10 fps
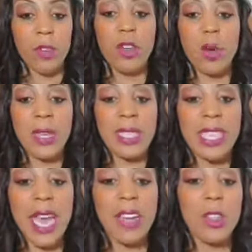You know
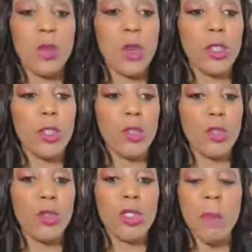exactly what to
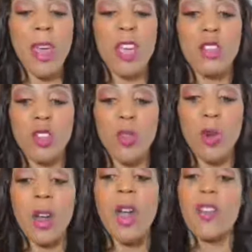do to make
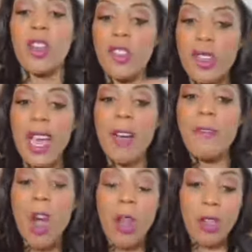sure that you're not
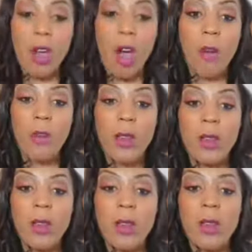falling off,
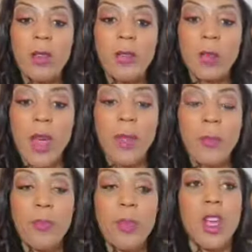right?
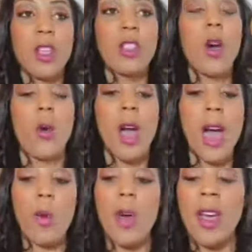So
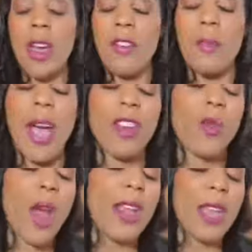I want everybody
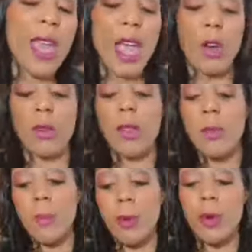right now
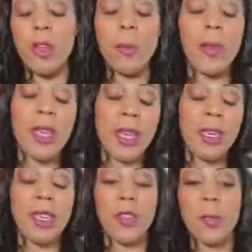pull your
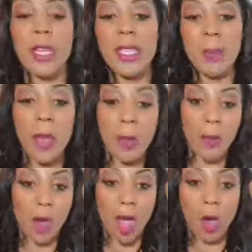pen and your piece of
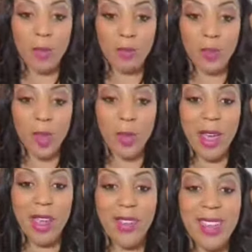paper out.
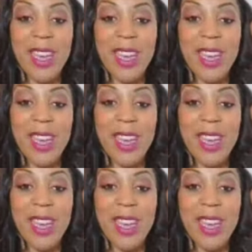Okay.